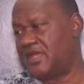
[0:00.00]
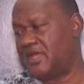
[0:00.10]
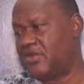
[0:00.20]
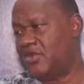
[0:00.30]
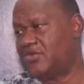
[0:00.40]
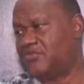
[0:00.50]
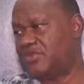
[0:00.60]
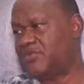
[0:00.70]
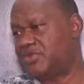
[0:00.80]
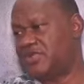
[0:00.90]
a lot of
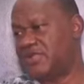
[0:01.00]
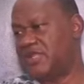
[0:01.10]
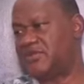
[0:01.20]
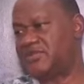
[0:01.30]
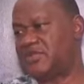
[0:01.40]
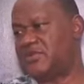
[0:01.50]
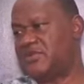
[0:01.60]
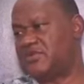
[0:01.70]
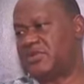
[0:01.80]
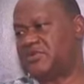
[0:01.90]
people in Lagos and
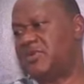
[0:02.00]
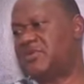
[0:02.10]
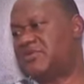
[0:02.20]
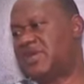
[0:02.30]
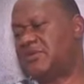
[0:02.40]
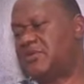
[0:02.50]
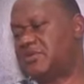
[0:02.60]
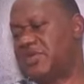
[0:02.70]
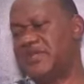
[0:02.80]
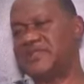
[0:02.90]
all, there were a lot of armed
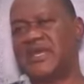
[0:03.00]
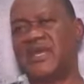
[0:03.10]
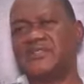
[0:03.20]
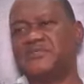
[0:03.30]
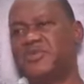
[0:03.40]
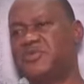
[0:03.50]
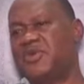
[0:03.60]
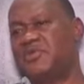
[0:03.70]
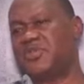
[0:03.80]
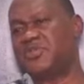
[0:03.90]
robbery attacks, people
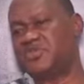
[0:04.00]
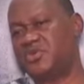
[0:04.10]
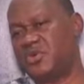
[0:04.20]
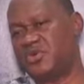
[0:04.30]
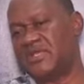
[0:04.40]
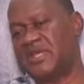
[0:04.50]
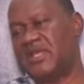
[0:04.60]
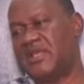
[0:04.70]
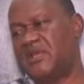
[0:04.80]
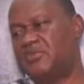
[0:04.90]
were being shot.
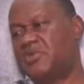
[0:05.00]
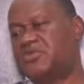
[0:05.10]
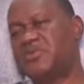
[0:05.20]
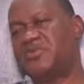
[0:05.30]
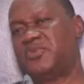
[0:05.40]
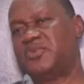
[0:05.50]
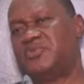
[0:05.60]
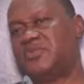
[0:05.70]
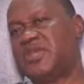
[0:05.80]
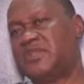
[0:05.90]
Most people
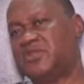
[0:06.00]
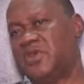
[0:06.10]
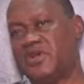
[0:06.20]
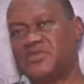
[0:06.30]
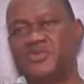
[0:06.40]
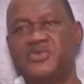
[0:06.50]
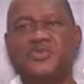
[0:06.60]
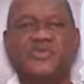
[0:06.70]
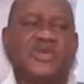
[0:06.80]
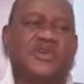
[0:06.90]
will get to the
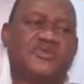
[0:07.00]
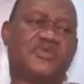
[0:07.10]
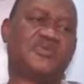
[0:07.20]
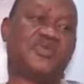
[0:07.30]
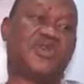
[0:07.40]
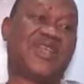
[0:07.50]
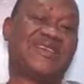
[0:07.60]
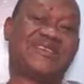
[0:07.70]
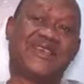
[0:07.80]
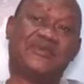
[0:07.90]
hospital will not
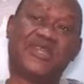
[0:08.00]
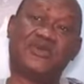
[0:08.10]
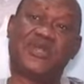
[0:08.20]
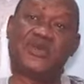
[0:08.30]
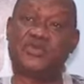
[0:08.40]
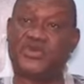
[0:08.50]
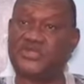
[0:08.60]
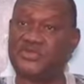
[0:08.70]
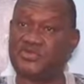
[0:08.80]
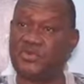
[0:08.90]
accept them without a
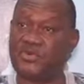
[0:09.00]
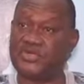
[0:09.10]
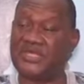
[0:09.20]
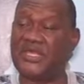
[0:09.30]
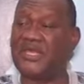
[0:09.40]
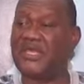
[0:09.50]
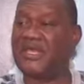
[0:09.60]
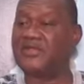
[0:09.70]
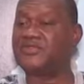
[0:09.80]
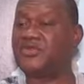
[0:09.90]
police report.
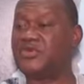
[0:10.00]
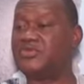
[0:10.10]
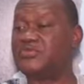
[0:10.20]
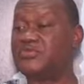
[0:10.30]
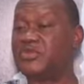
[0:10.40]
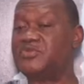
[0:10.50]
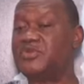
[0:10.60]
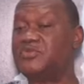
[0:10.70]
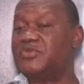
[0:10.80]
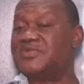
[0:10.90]
And so most
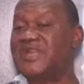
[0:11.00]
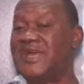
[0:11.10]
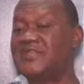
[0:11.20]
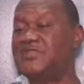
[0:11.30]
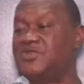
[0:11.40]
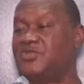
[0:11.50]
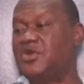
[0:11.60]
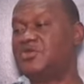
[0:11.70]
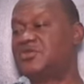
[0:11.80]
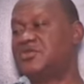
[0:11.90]
people died
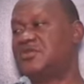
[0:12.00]
not